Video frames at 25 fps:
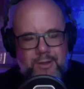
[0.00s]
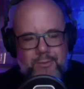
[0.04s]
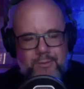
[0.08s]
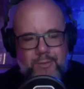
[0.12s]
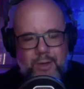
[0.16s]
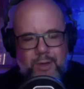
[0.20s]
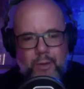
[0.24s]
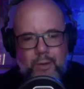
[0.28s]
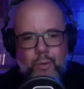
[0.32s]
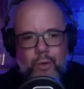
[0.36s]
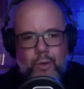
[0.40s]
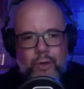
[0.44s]

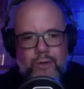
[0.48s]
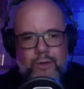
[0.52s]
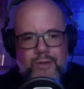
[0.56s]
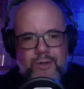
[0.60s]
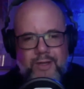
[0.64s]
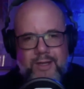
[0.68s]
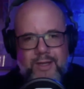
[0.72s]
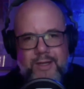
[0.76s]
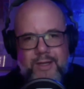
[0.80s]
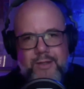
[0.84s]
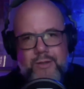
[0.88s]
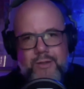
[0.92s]
My work
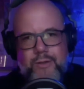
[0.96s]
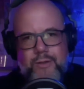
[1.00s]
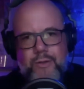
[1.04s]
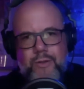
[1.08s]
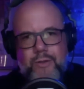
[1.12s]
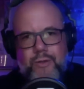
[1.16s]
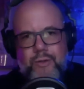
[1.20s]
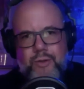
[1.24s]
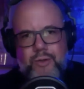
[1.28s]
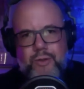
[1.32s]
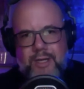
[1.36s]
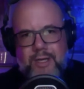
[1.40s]
that I
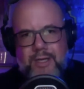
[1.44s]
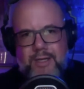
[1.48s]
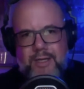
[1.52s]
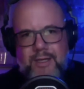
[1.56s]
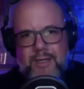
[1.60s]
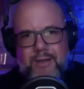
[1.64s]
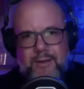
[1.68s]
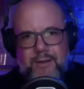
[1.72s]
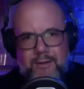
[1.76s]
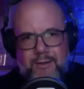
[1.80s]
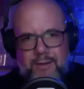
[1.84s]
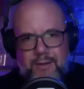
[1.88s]
do
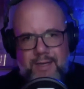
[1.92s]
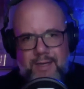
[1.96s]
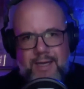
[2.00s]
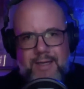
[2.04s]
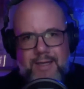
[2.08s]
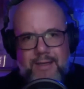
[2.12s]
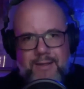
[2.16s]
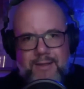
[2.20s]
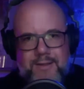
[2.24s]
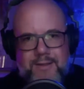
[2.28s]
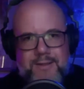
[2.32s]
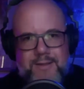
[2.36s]
training
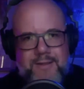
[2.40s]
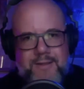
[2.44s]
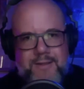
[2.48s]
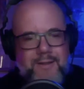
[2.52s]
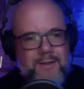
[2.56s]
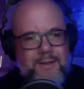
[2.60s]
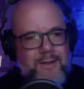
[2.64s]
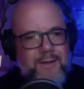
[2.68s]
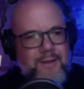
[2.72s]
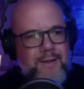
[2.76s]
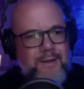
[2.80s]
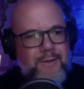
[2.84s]
addicts,
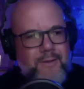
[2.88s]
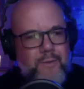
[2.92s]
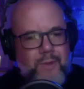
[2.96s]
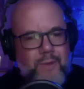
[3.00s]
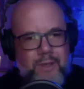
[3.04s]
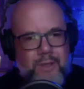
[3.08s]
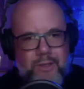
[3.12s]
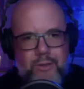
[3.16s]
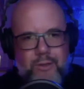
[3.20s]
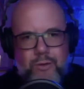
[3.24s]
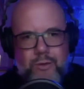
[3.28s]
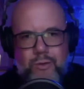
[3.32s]

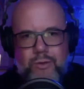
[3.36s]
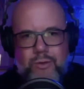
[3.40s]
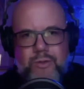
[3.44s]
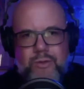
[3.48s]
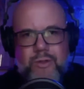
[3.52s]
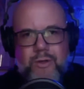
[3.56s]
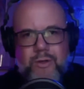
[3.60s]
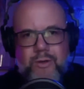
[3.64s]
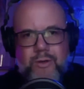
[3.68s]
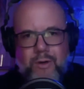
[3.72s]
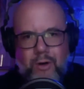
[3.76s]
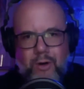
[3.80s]
we
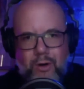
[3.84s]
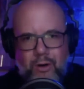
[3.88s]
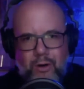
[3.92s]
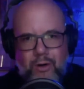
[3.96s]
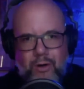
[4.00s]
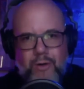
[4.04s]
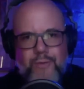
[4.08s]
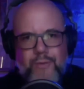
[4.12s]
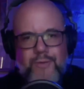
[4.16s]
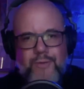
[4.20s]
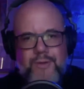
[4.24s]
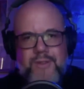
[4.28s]
use
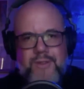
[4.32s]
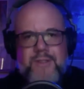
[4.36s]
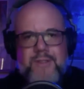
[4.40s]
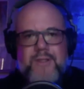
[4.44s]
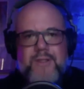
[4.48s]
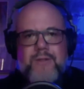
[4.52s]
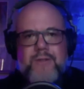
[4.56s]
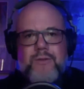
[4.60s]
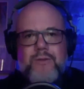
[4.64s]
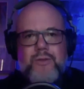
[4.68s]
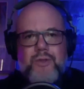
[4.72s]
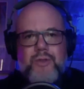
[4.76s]
hard
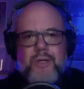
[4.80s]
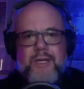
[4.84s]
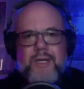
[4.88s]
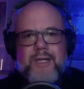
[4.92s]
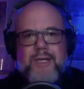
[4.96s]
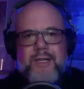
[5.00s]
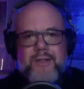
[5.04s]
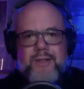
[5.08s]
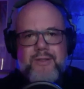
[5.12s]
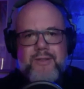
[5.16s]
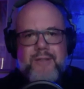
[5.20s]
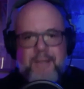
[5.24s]
physical
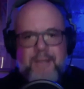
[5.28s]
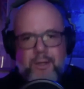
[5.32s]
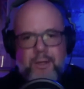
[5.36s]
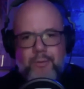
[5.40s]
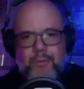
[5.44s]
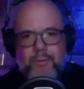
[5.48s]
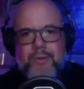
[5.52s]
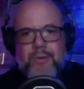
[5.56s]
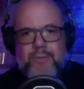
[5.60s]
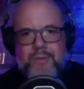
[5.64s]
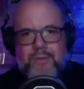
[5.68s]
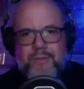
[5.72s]
training to
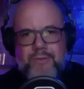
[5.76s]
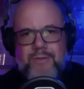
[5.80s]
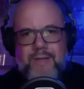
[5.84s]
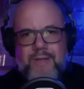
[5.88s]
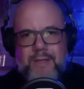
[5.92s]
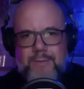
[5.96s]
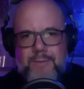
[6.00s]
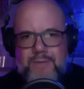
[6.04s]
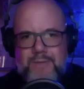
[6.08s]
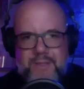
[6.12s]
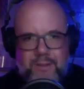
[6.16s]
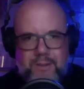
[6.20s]
help them
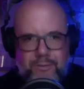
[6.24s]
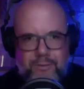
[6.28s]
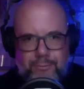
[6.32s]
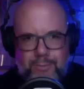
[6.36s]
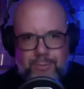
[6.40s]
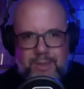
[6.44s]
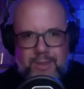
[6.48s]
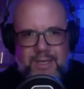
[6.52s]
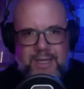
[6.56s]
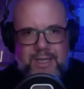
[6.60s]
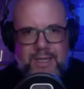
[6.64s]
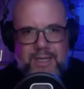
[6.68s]
develop
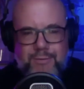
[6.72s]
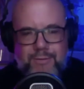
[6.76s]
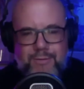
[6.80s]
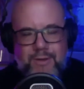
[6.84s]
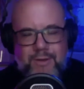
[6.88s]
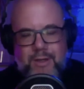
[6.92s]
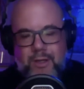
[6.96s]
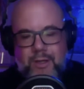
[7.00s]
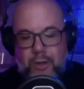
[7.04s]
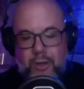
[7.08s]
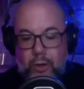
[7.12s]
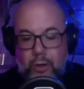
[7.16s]
self-belief
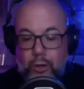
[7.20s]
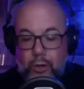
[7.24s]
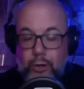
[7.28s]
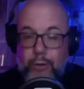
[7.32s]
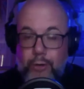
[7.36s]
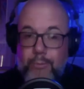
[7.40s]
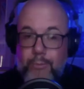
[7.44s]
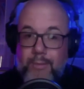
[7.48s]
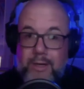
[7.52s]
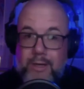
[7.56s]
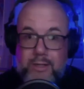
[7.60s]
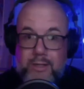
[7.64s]
on
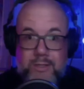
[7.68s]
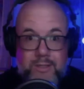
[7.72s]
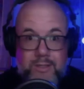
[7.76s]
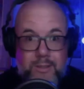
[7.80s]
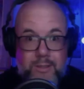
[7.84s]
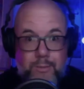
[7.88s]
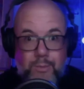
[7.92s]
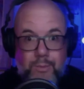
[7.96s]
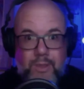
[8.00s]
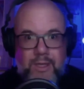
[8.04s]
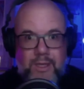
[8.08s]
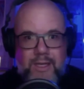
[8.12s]
a much
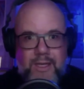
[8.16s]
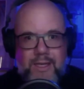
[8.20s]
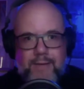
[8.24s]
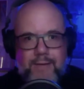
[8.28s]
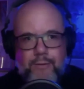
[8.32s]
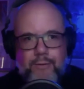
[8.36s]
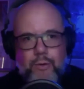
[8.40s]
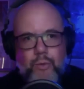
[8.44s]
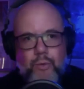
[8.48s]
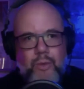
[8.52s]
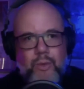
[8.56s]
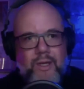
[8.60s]
simpler
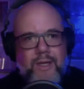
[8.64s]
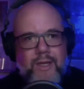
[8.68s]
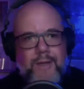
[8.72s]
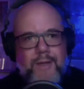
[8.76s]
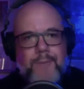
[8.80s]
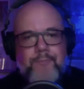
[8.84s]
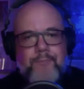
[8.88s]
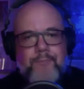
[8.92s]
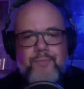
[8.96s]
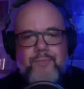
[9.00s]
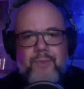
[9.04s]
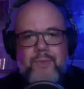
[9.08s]
level where,